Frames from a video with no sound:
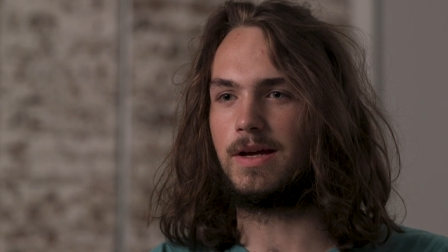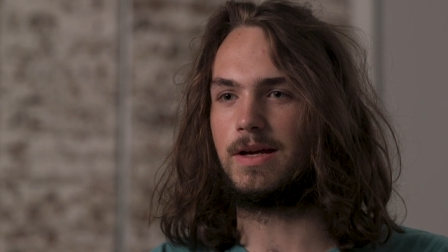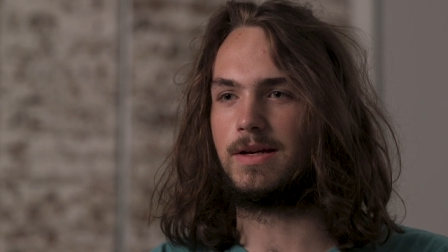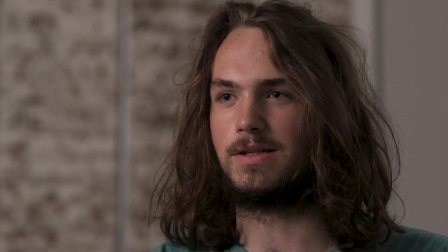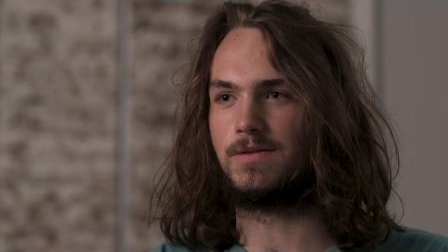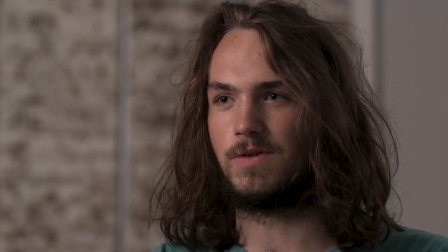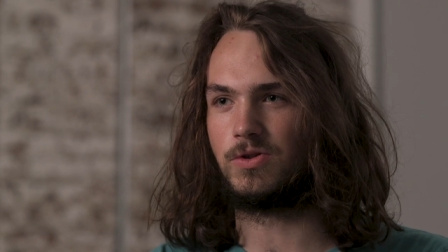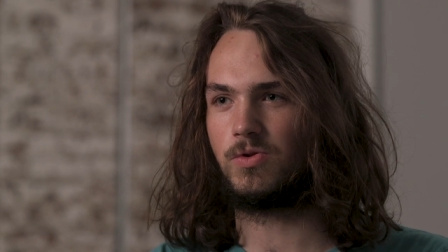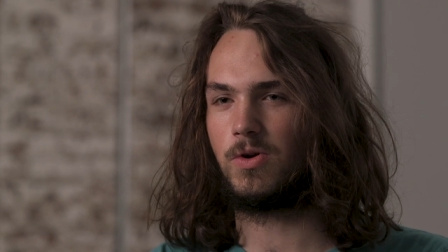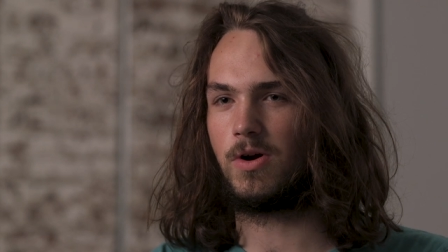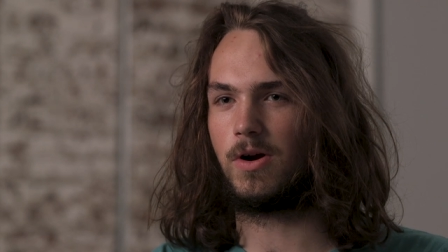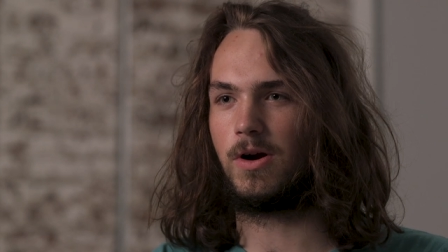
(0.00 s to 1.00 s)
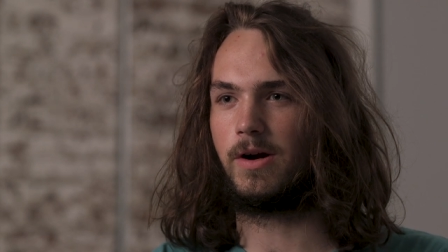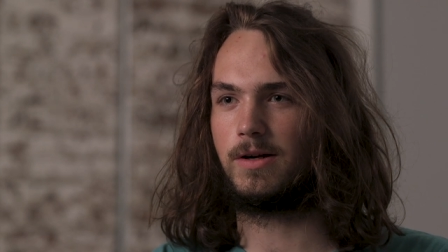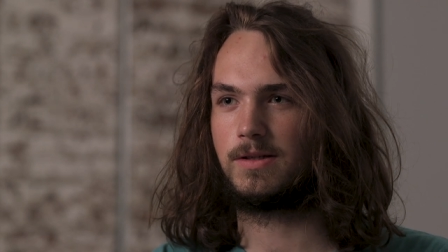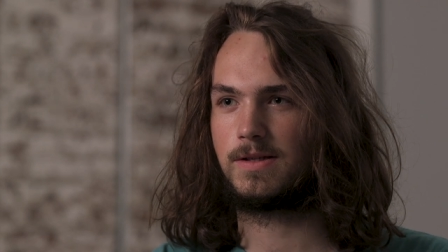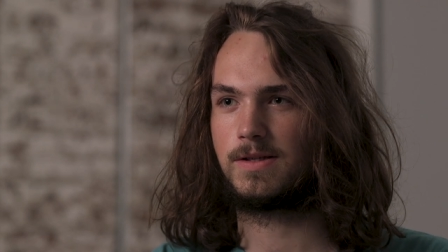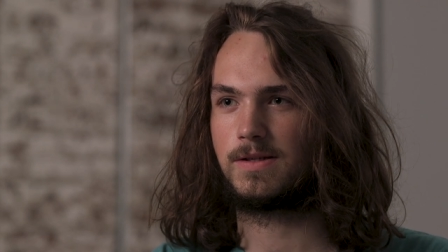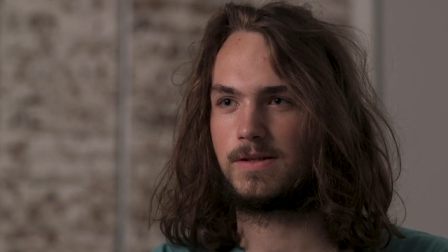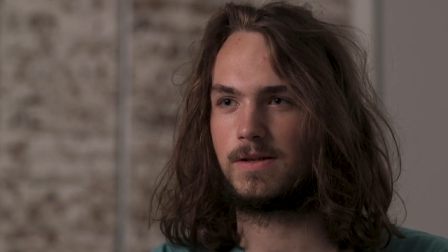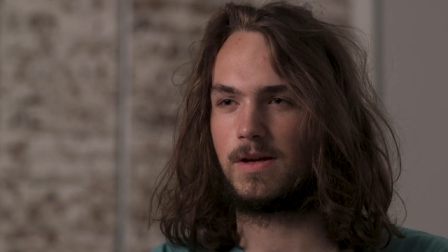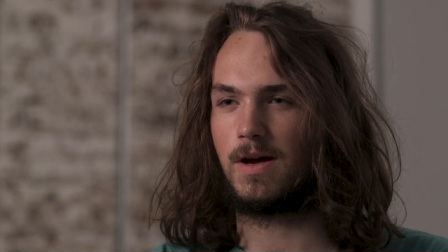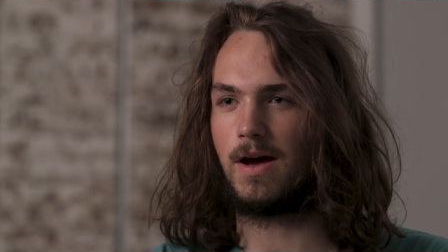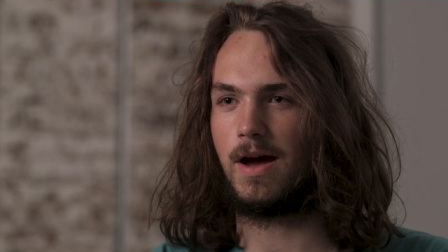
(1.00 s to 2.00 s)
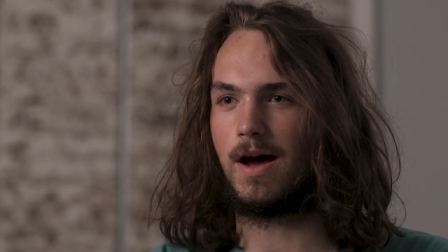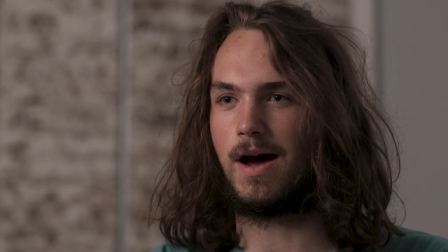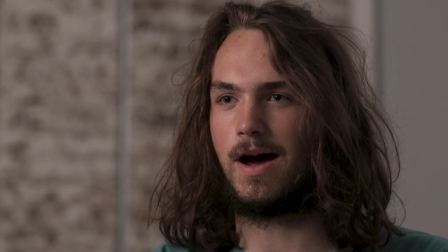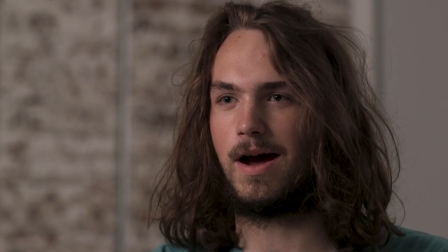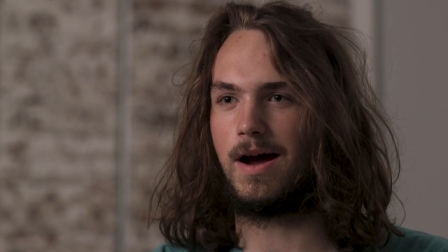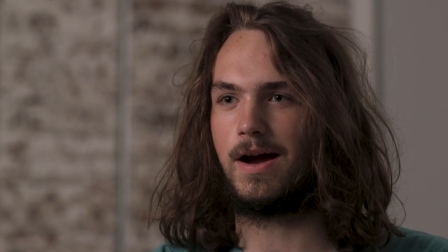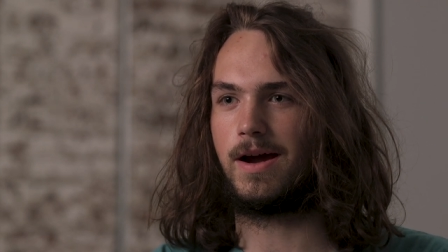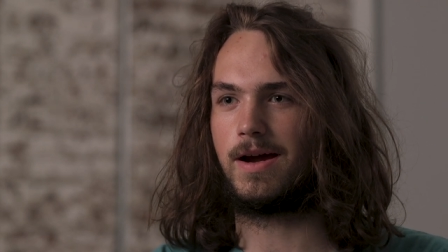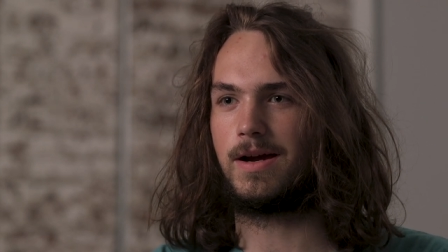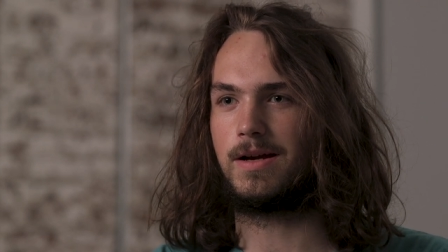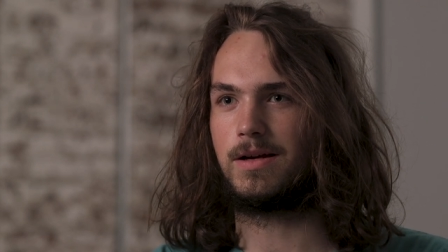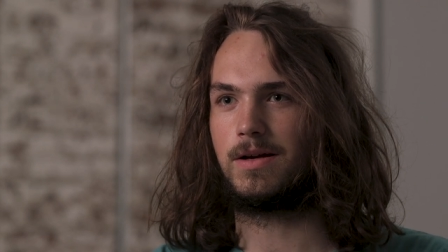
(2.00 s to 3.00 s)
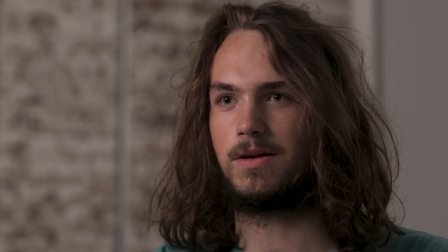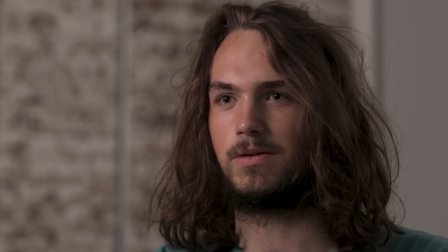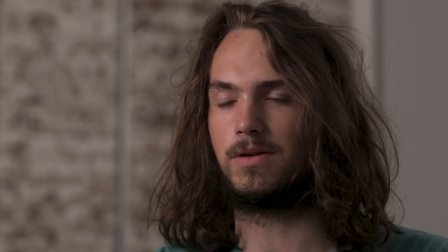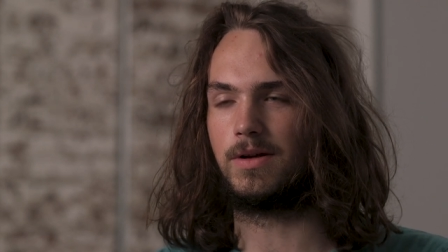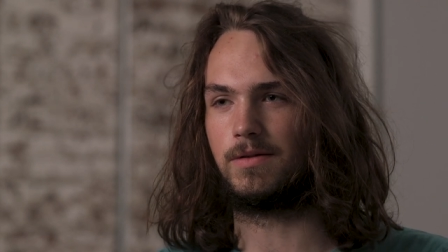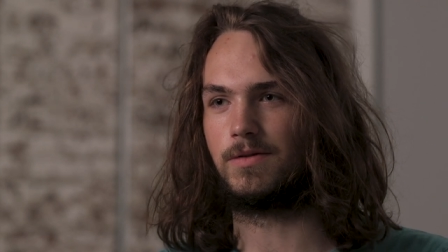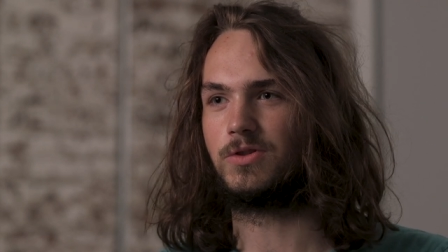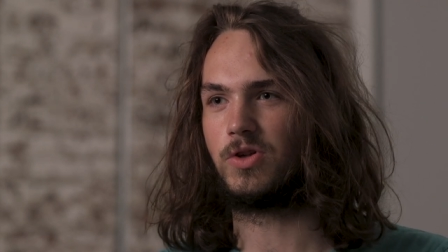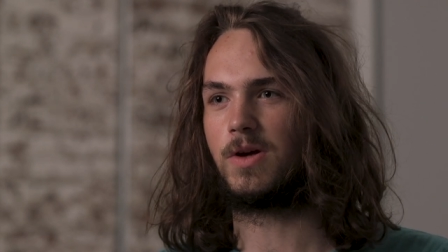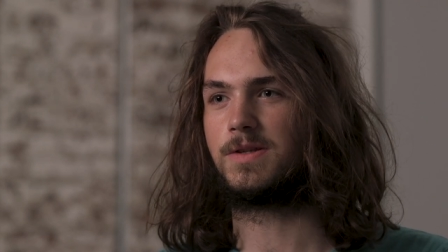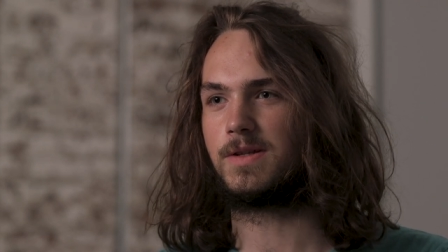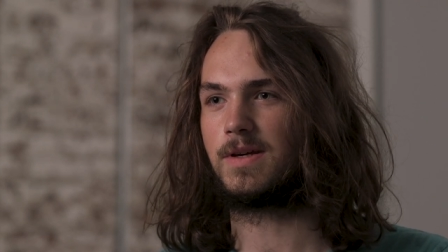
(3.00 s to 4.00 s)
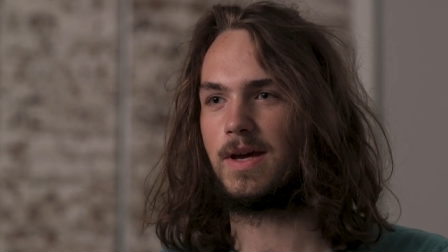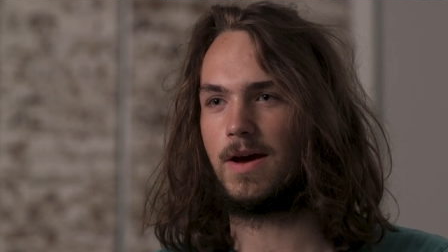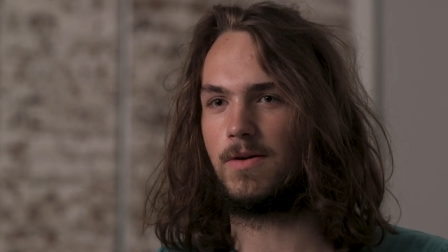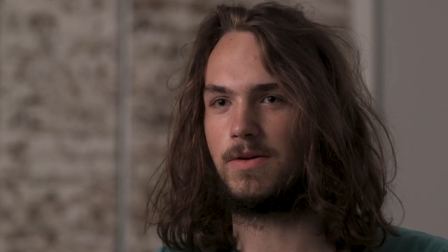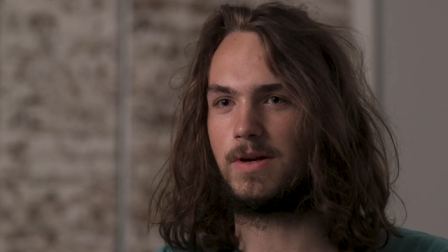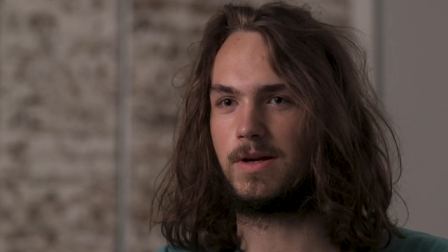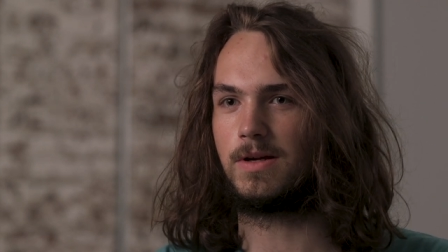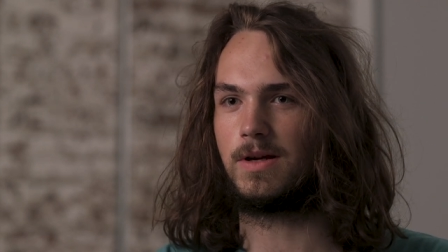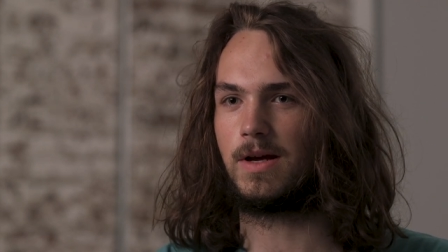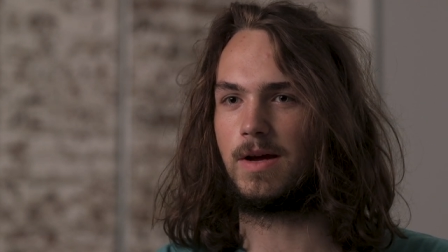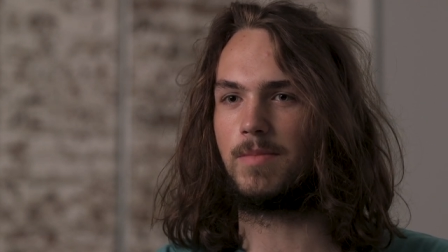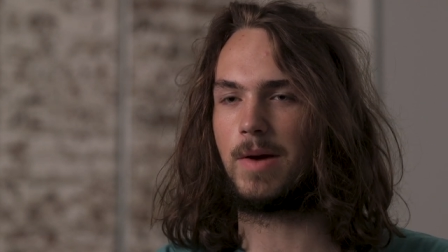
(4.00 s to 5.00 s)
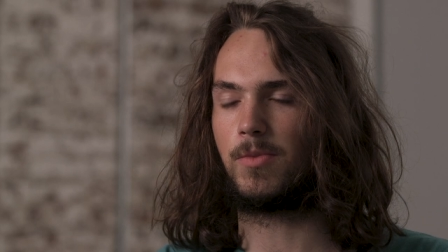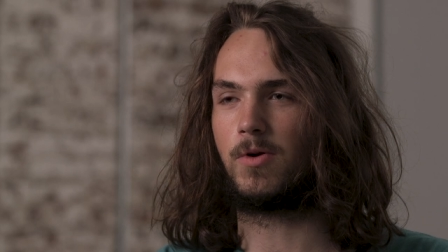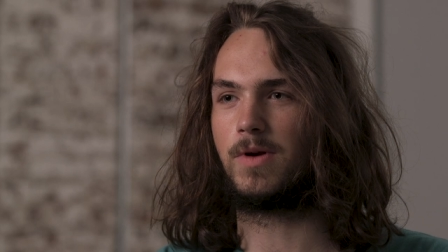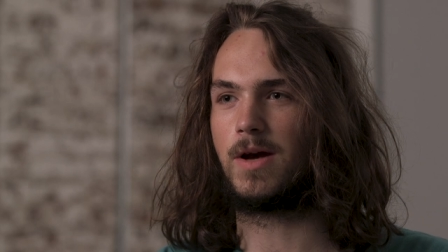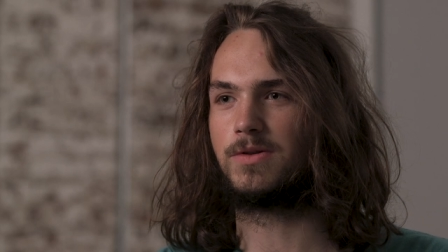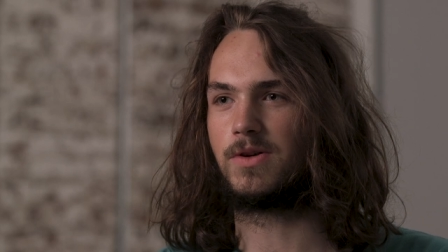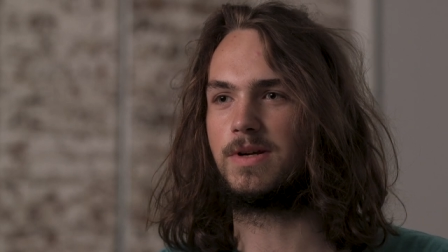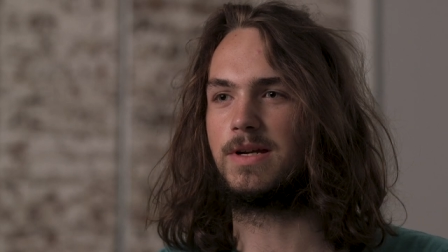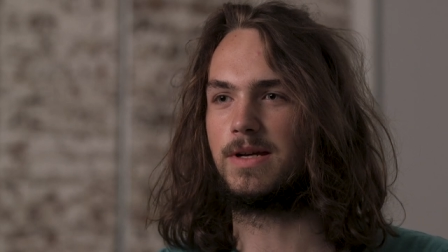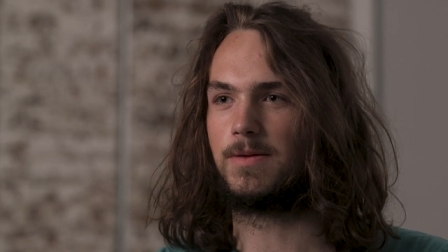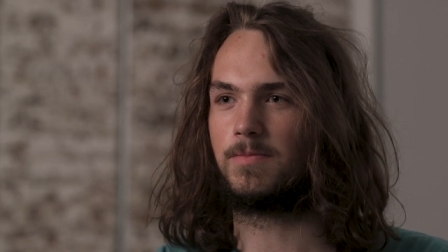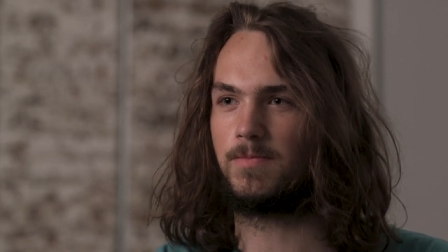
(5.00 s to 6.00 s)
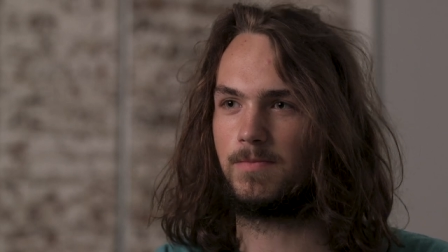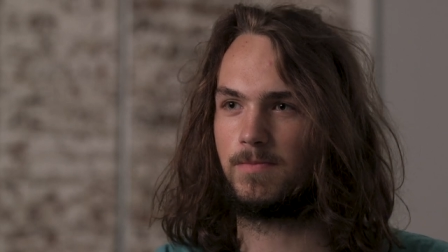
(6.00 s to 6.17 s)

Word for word: is visual arts. I live in Johnson County and my pronouns are he, him.